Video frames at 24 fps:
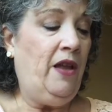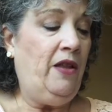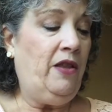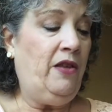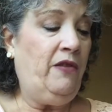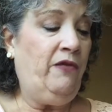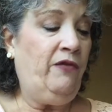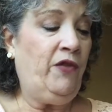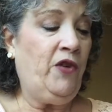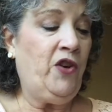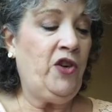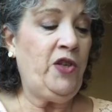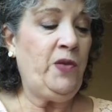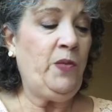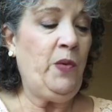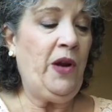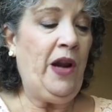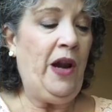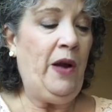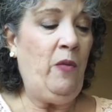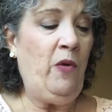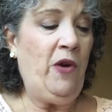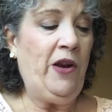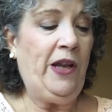The first
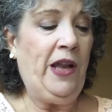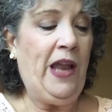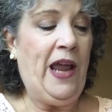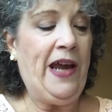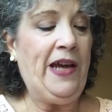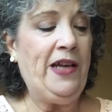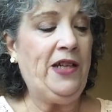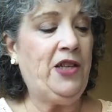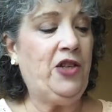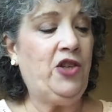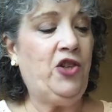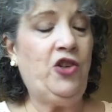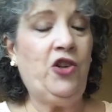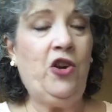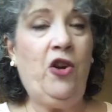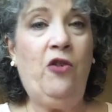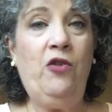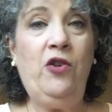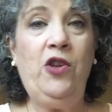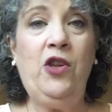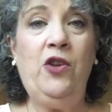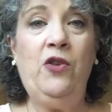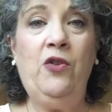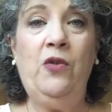one I would like to
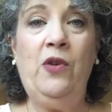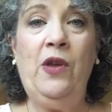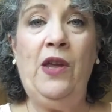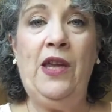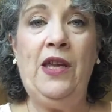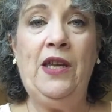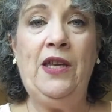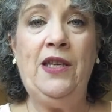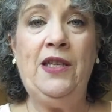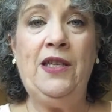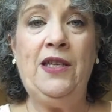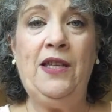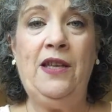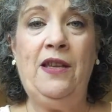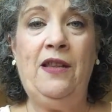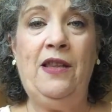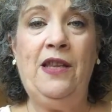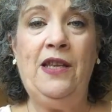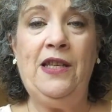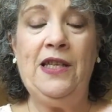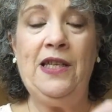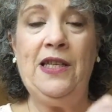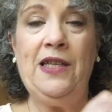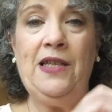show you is
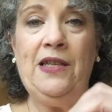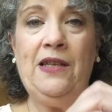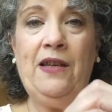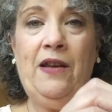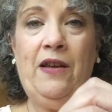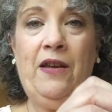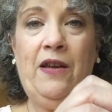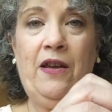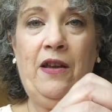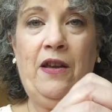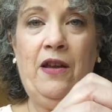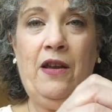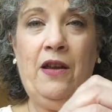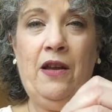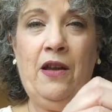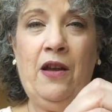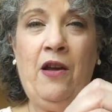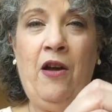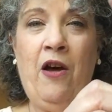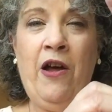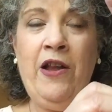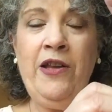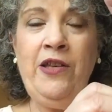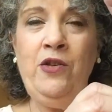this
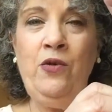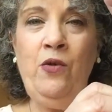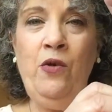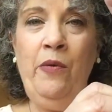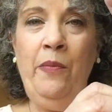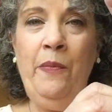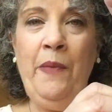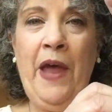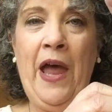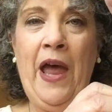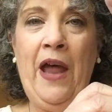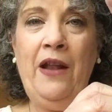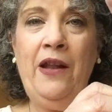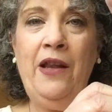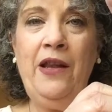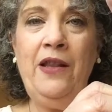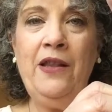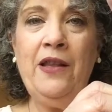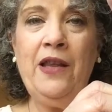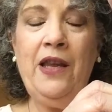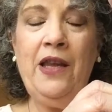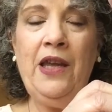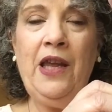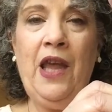contour
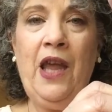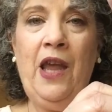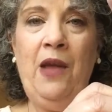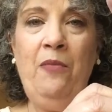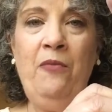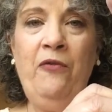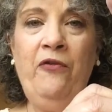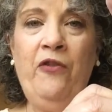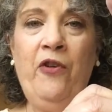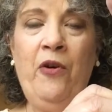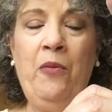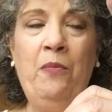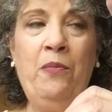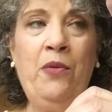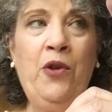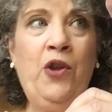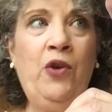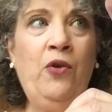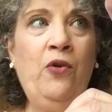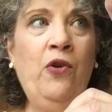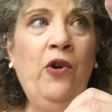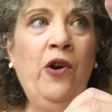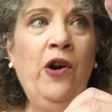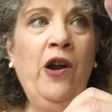palette that came from
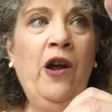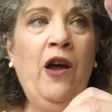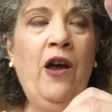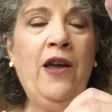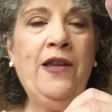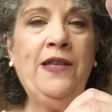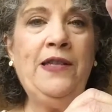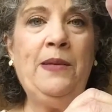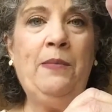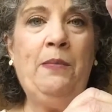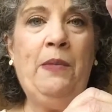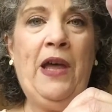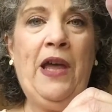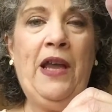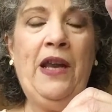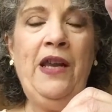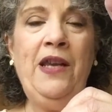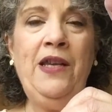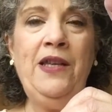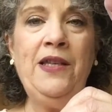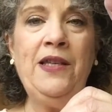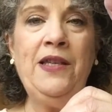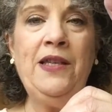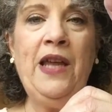Pure
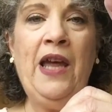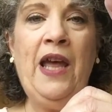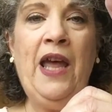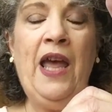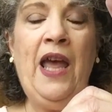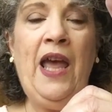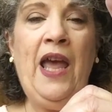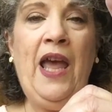Cosmetics.